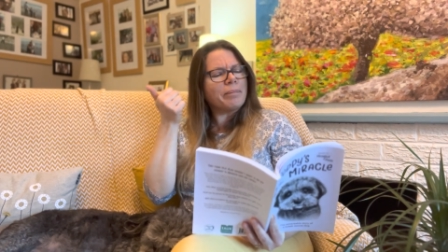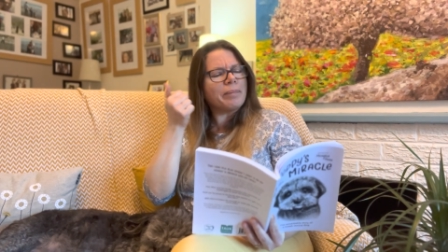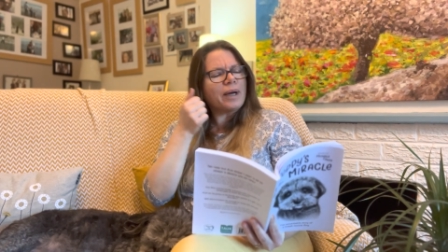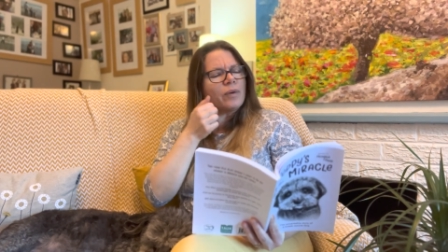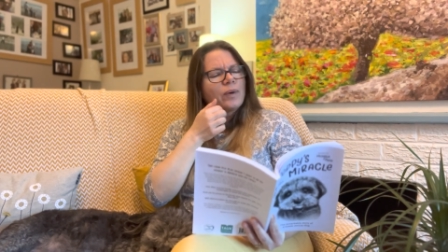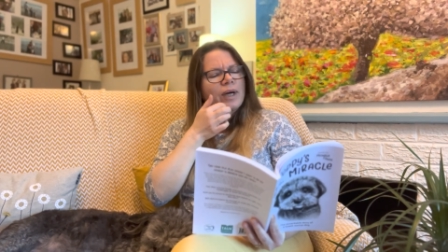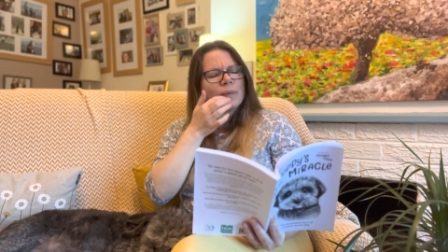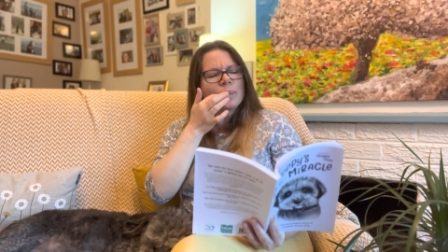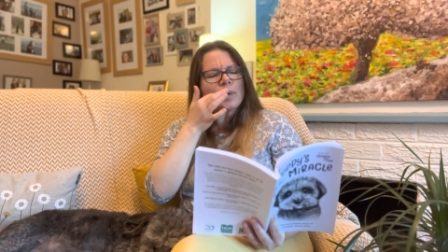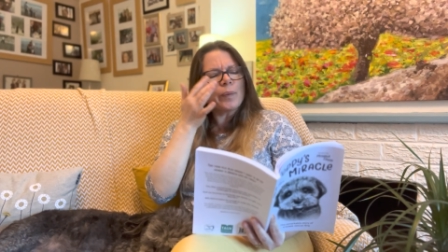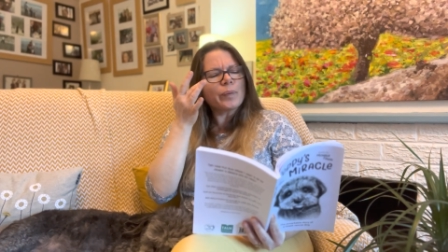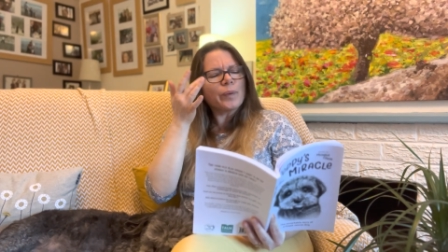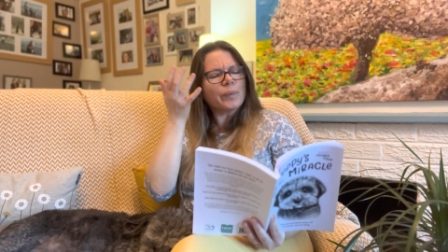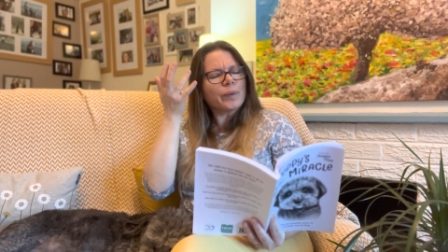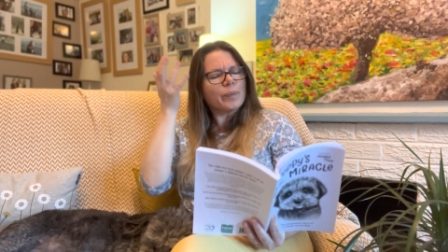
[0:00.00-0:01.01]
by one,
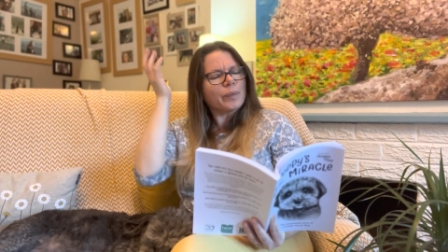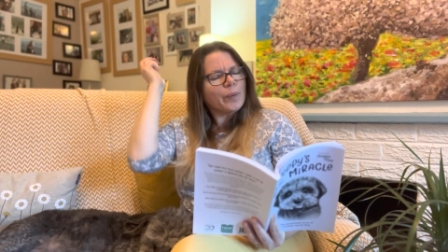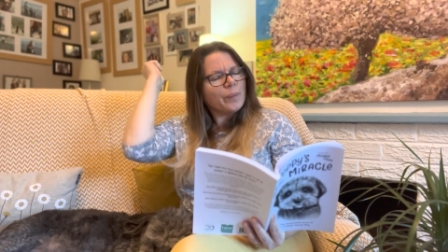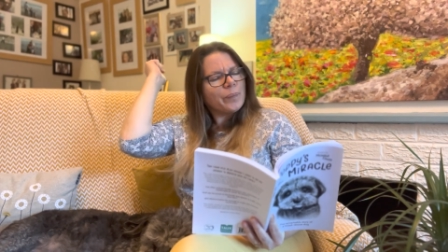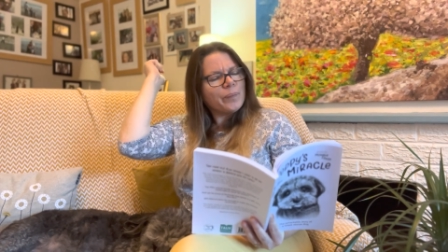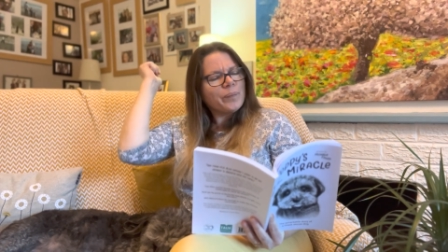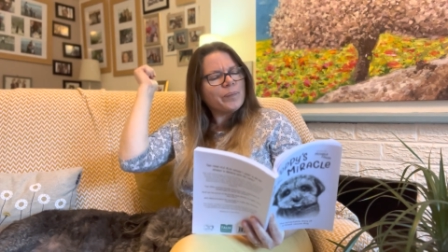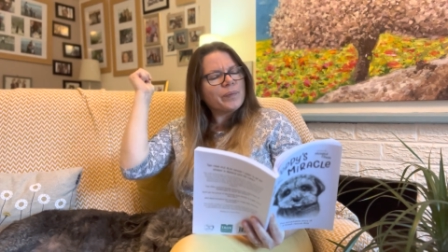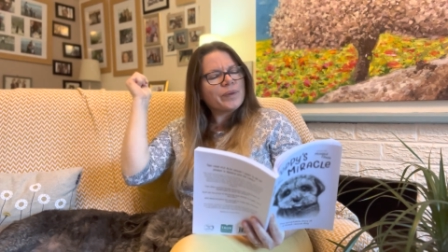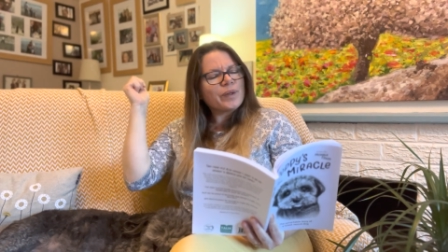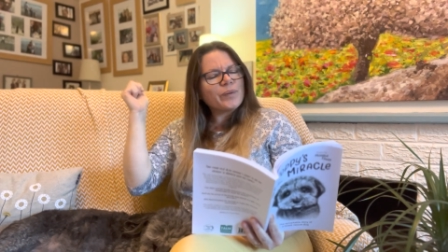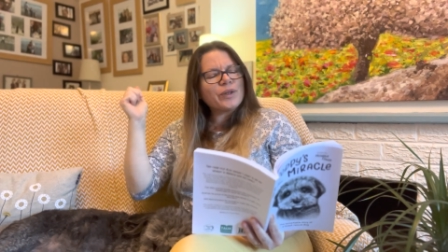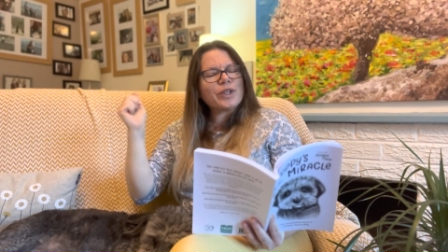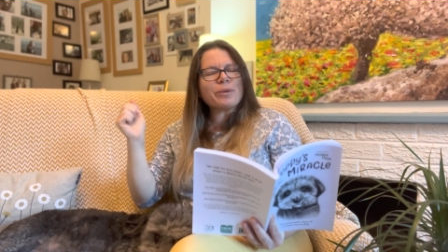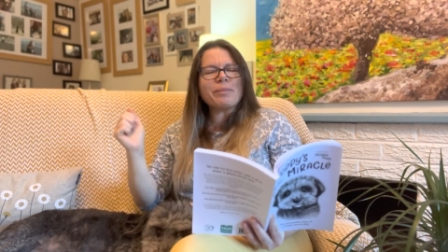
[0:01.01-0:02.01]

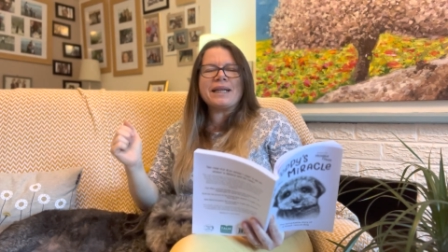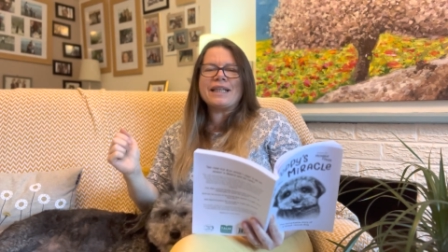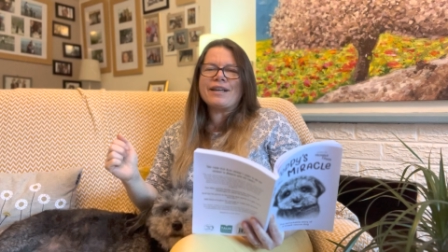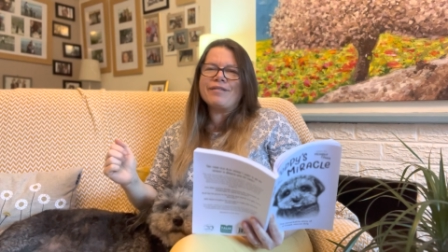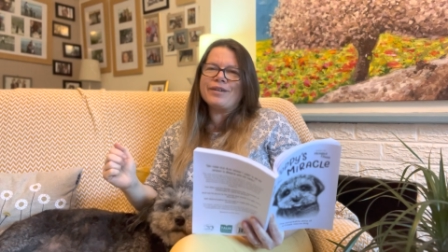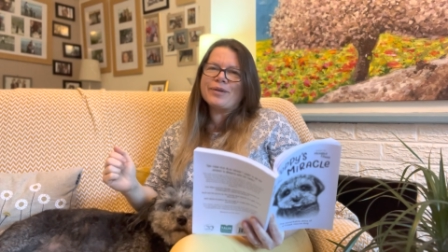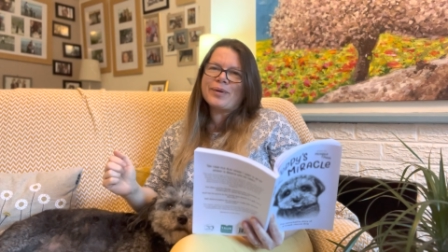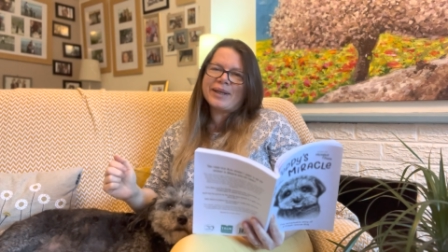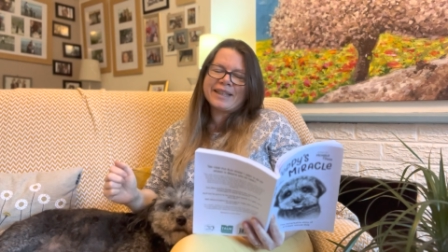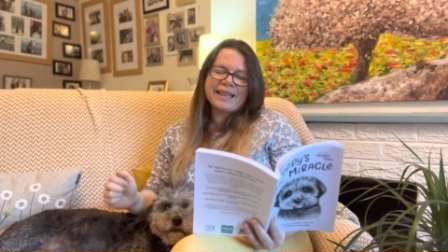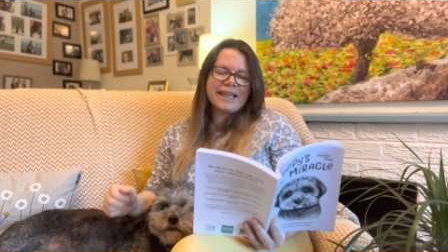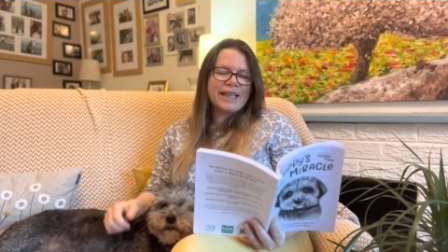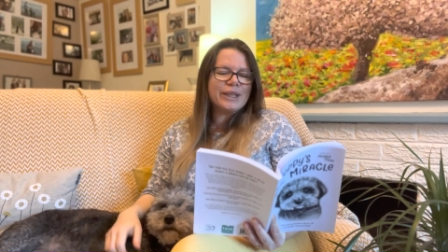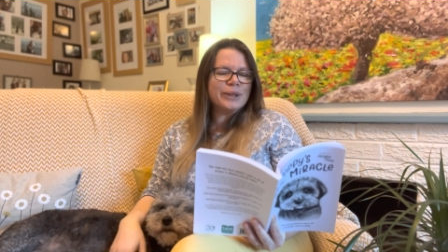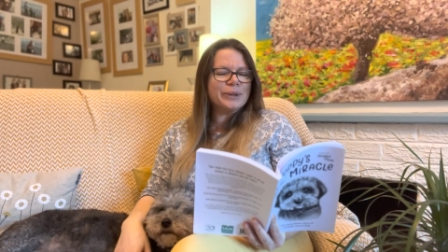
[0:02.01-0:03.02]
which made everyone
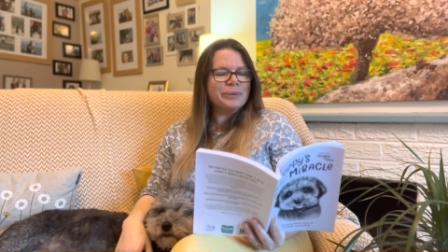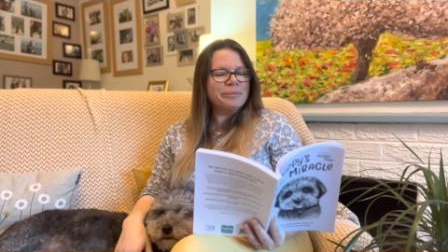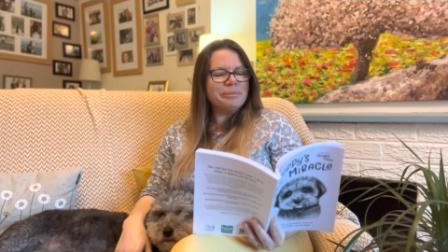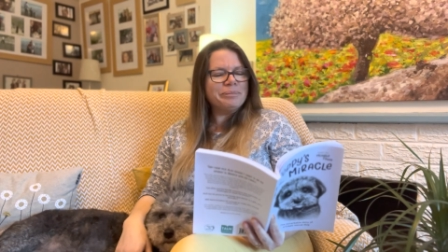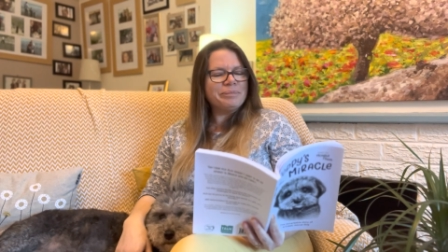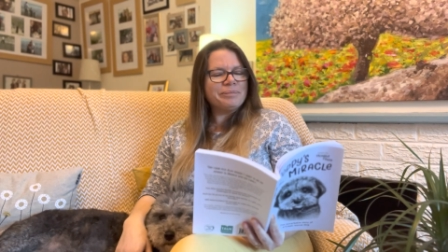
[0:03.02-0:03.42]
giggle.